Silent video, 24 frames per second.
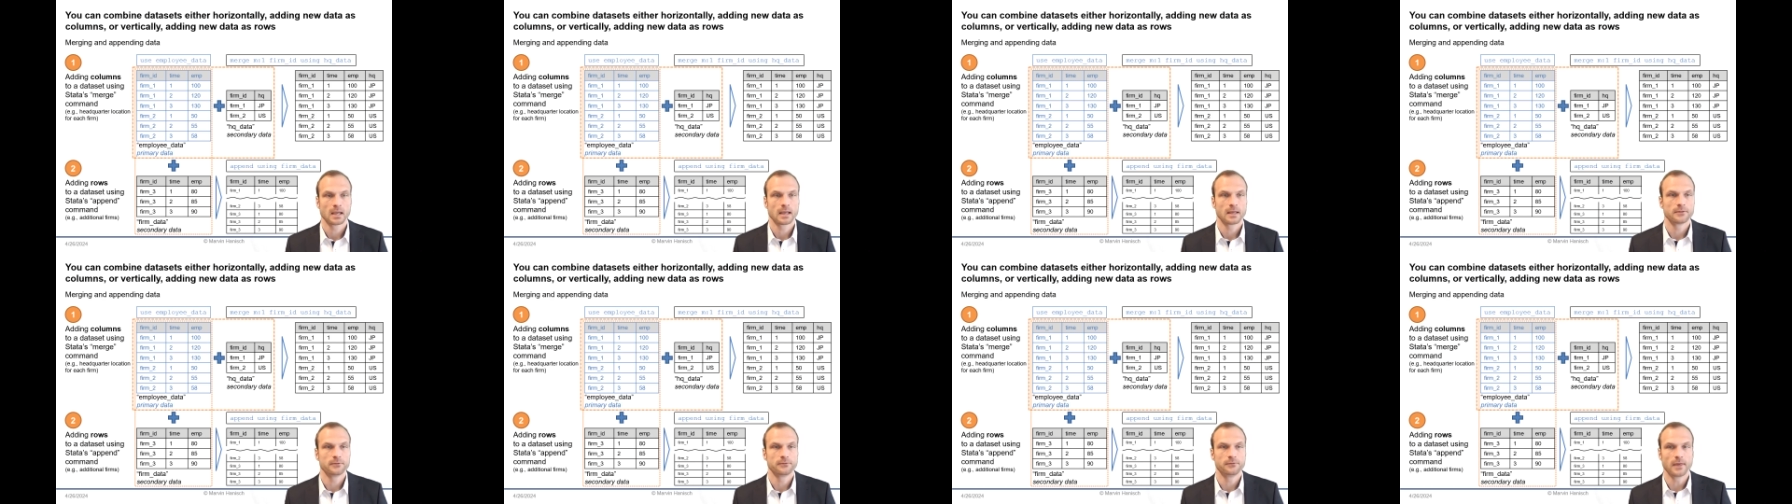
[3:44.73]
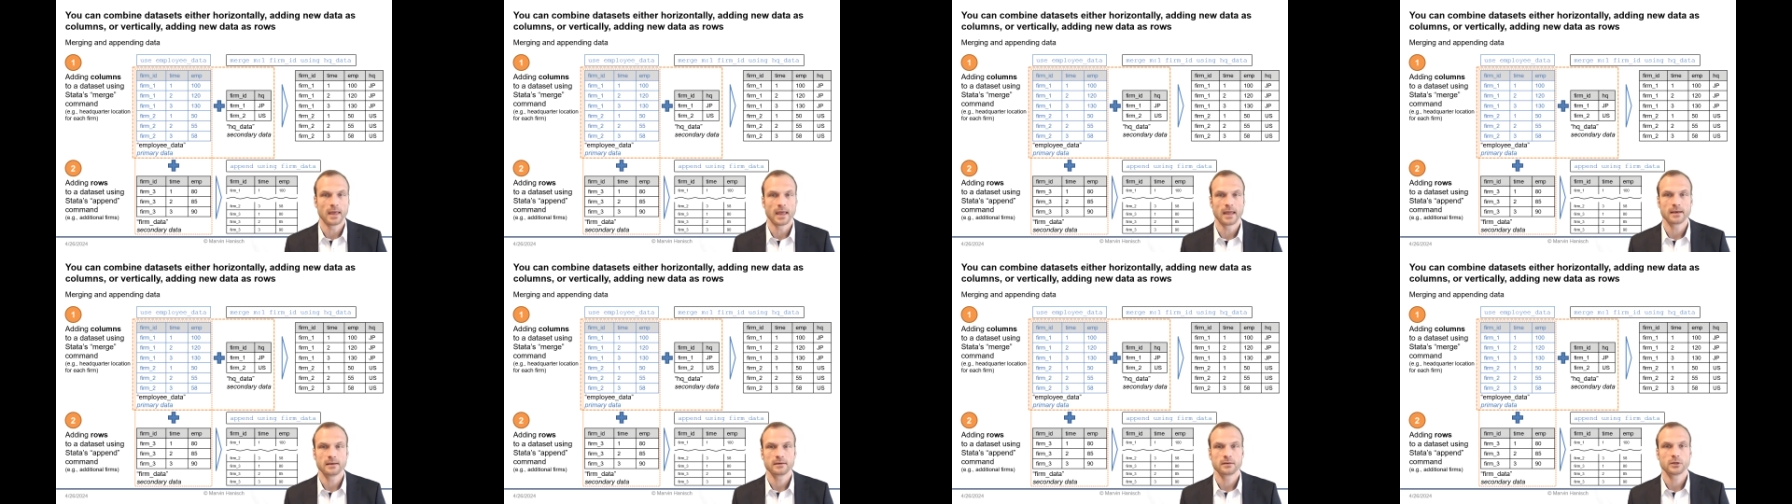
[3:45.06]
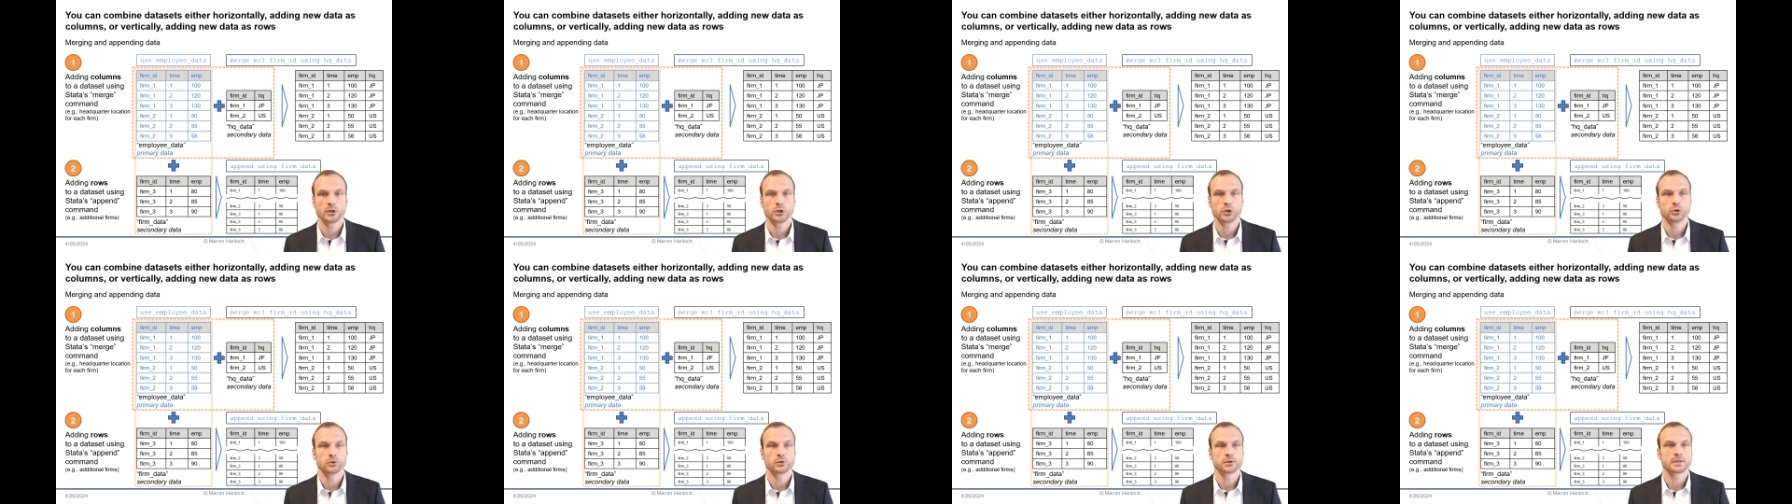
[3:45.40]

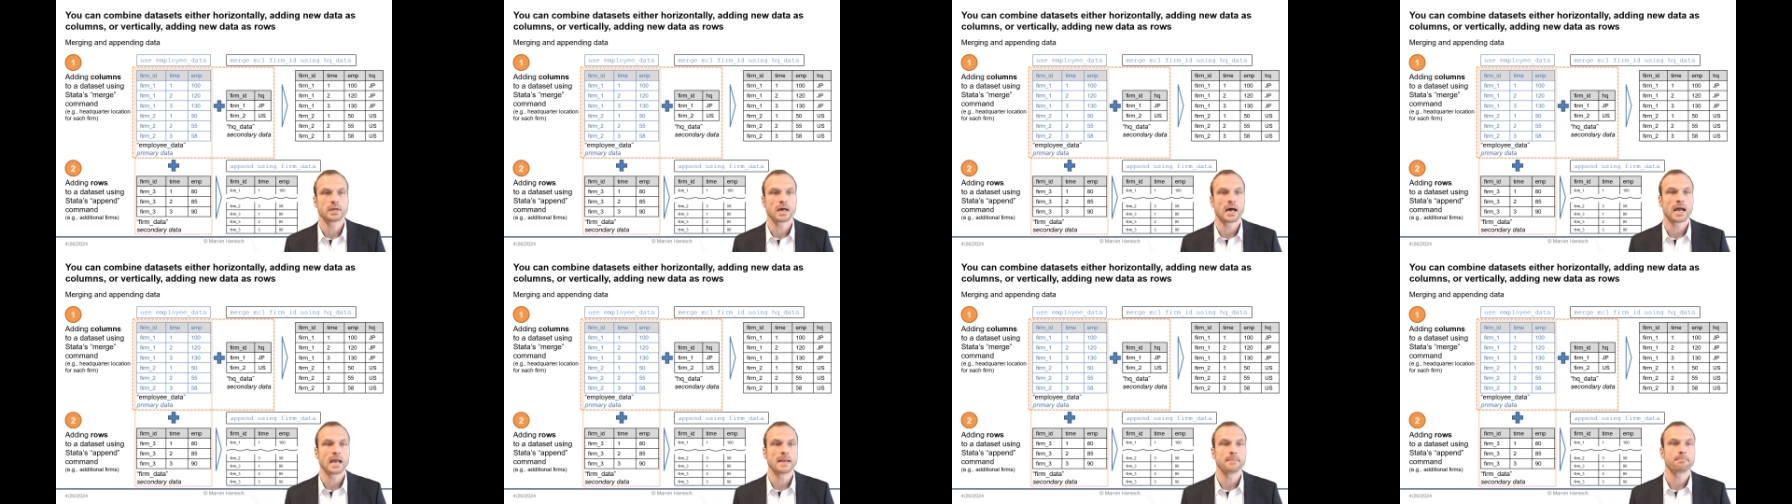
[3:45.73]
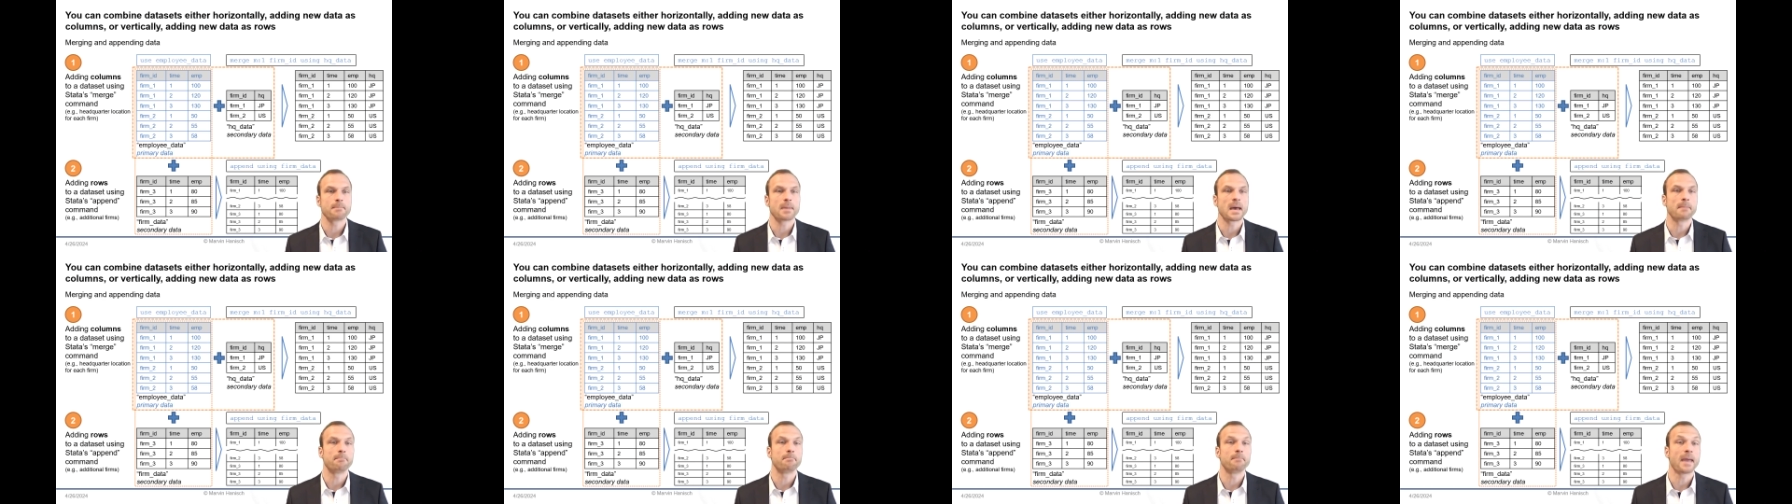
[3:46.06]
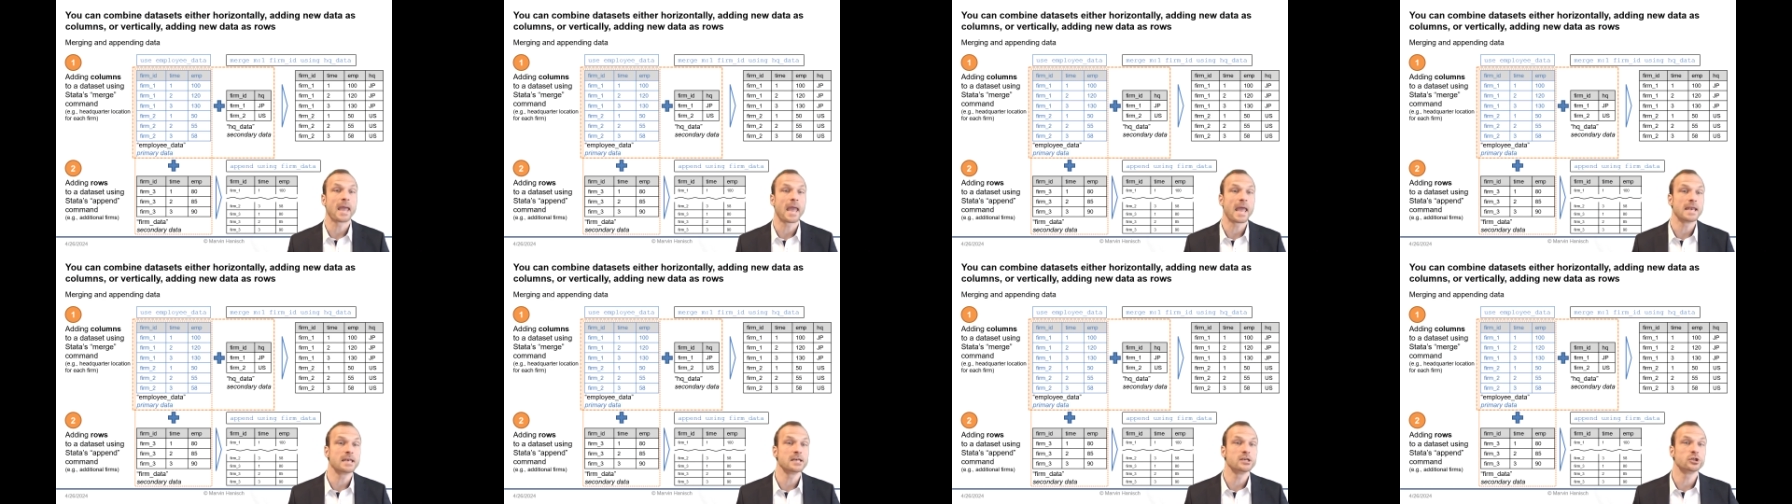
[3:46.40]
Then you type
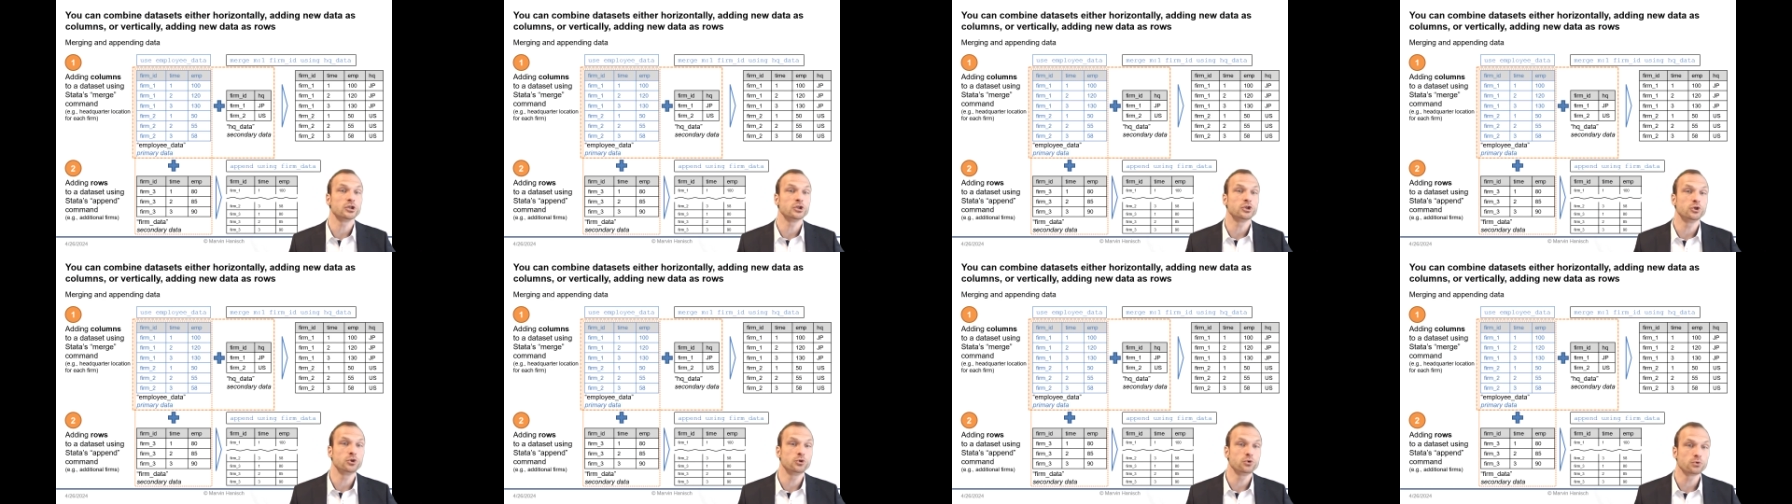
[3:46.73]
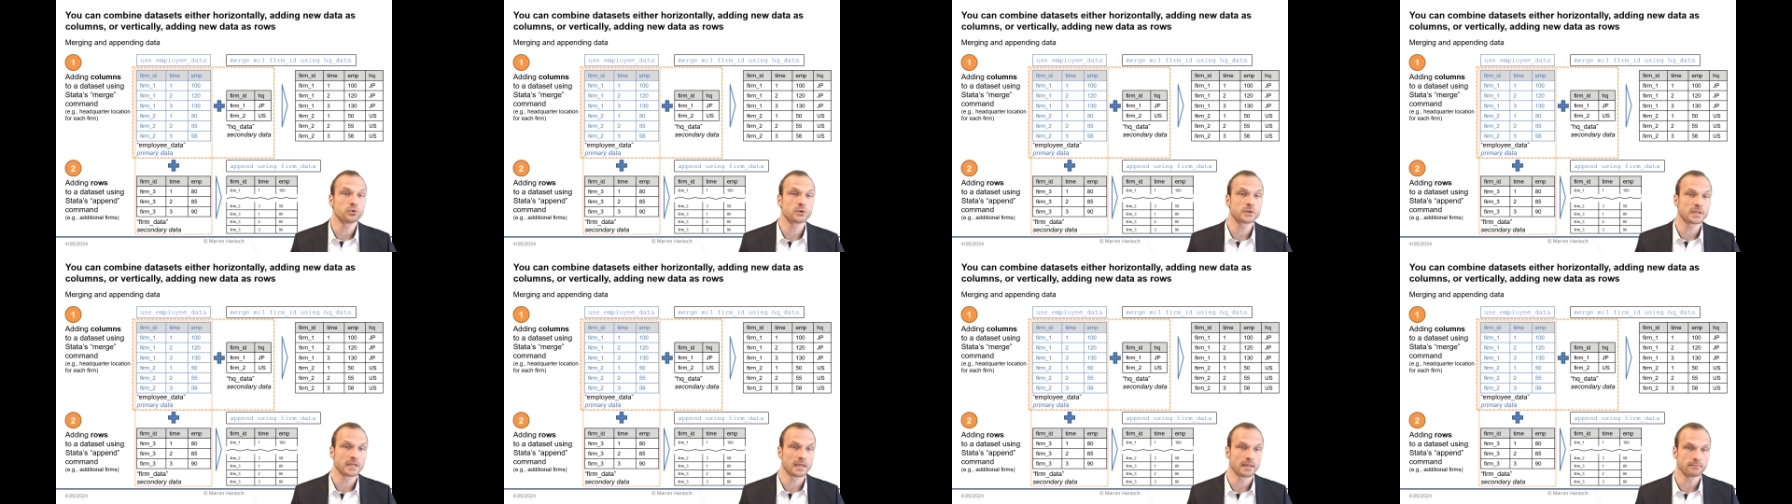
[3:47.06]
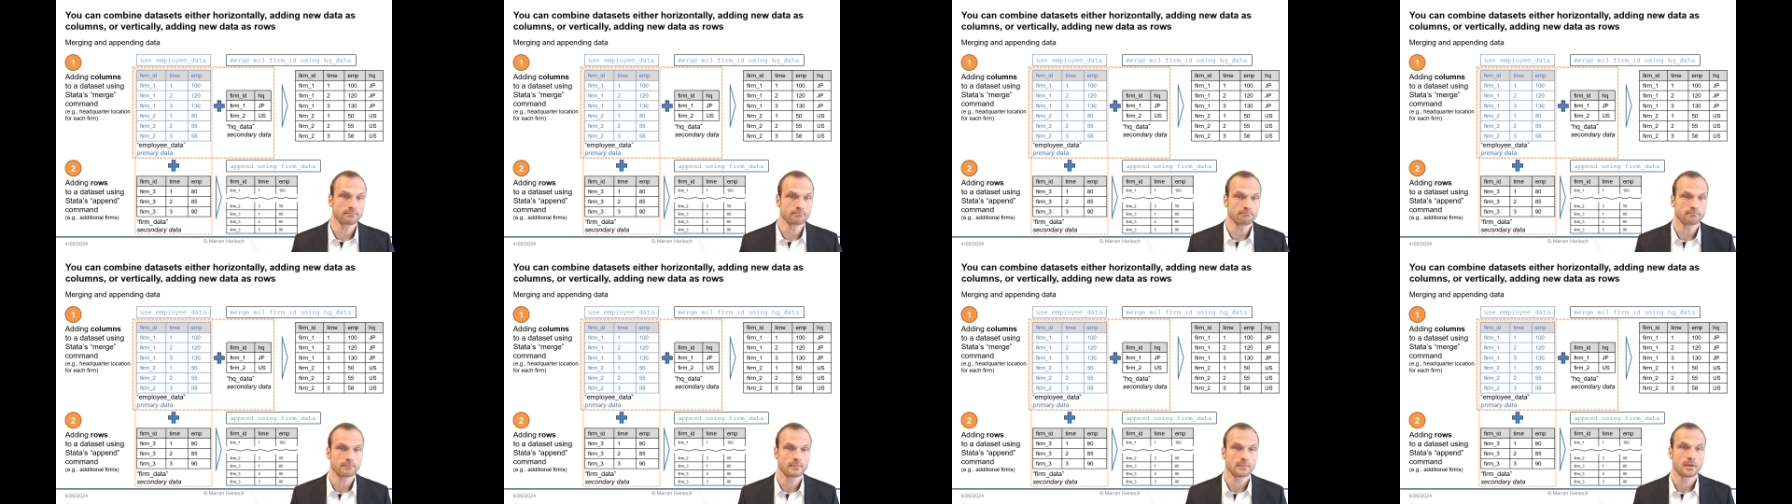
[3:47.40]
append
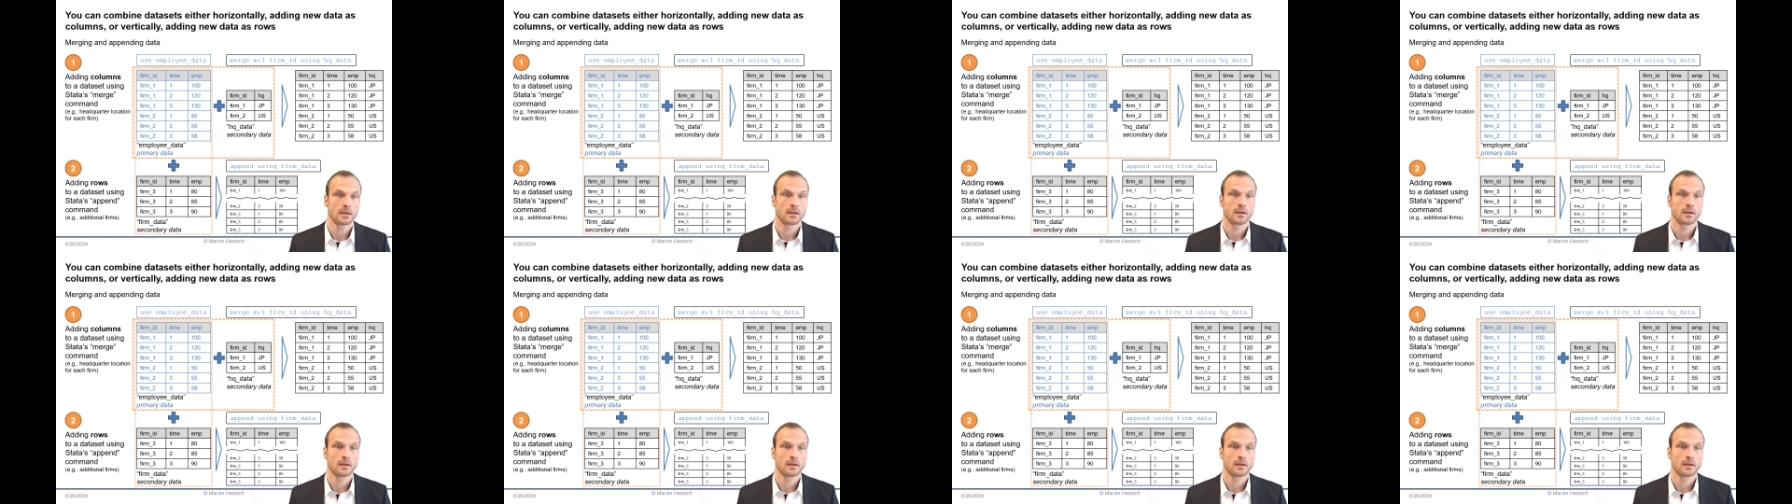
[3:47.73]
using